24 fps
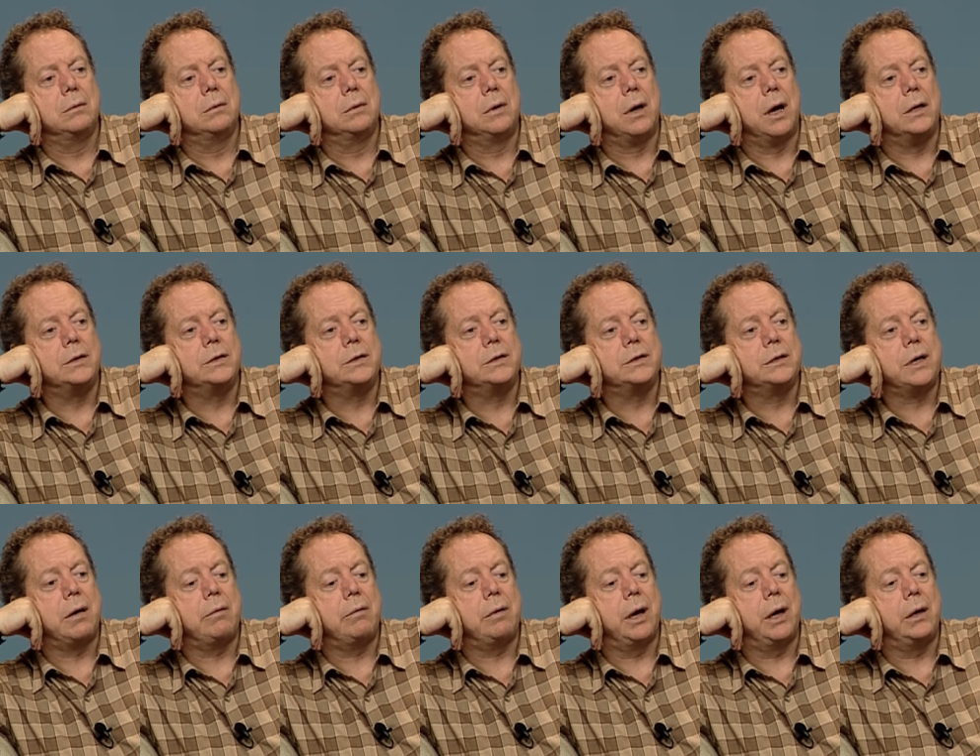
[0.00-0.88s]
God says,
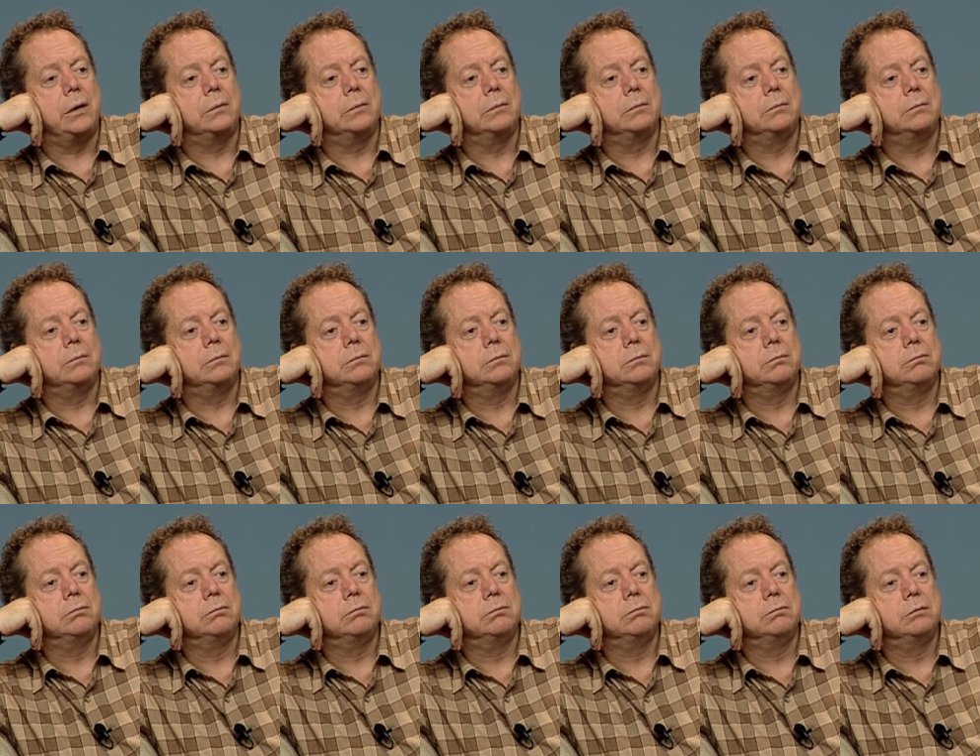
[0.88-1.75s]
All right.
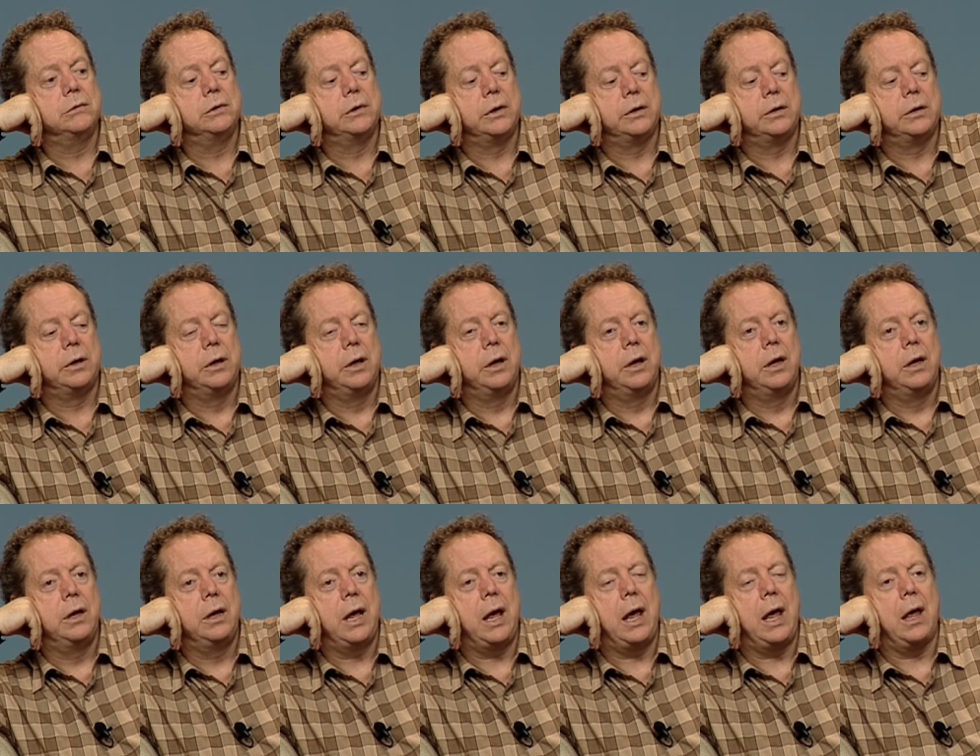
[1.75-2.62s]
Says,
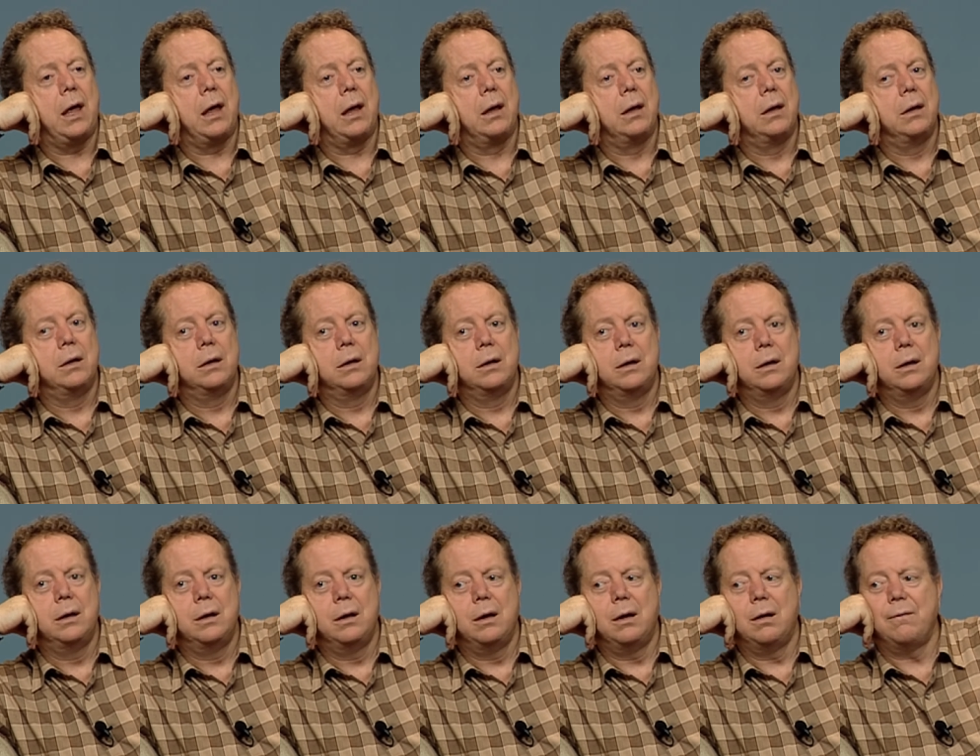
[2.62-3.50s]
yeah,
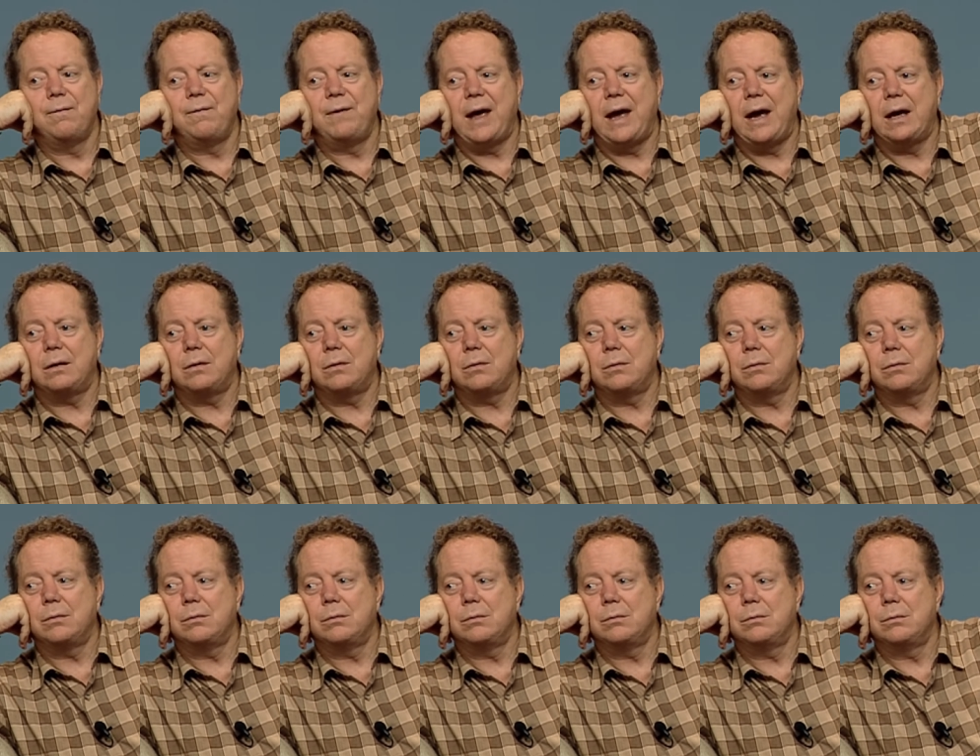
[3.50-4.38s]
in fact,
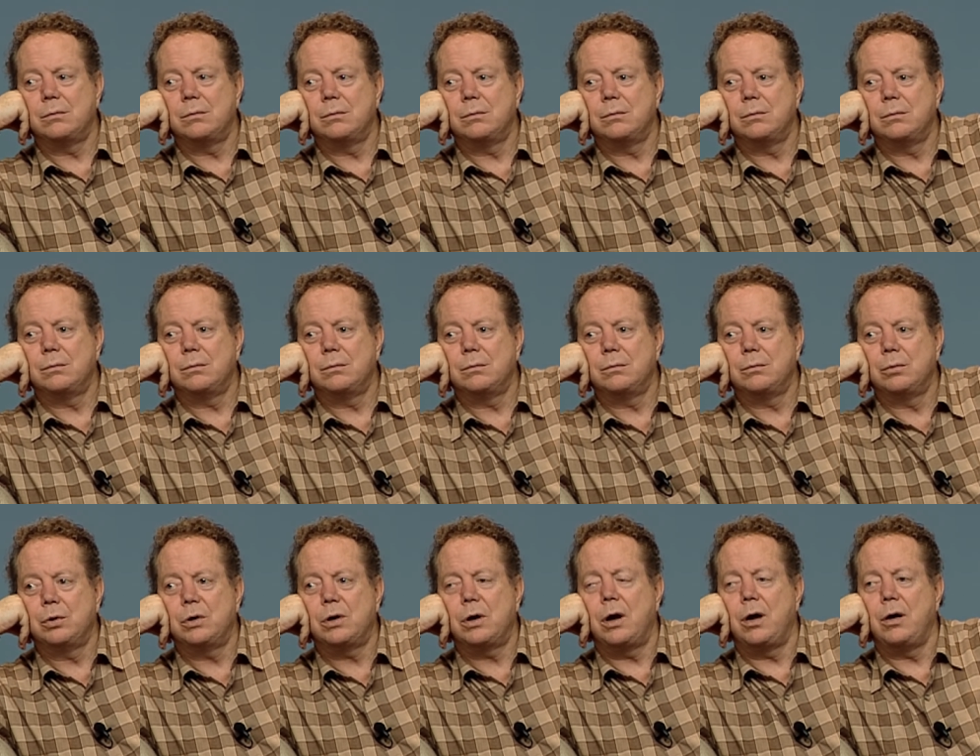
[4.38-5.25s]

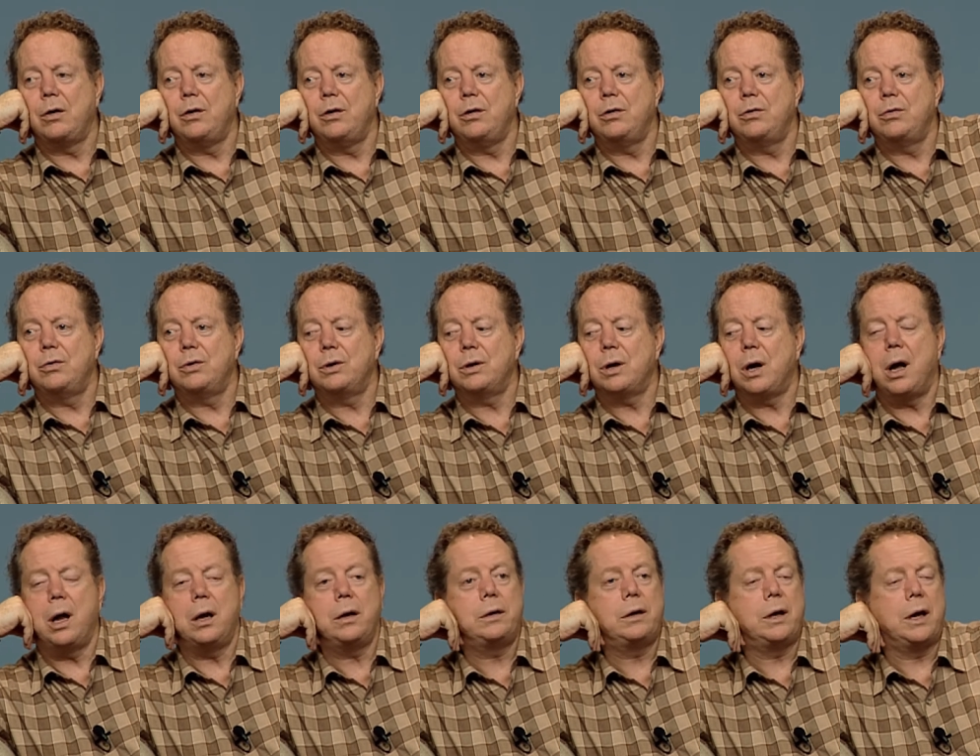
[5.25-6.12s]
we're calling you to a
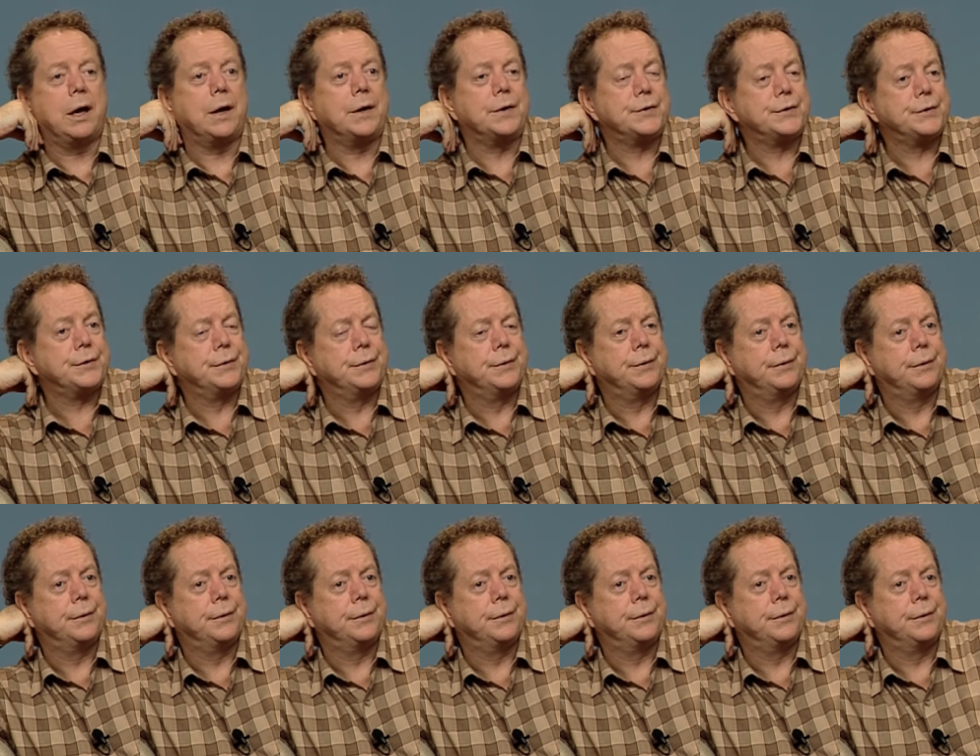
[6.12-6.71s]
contest.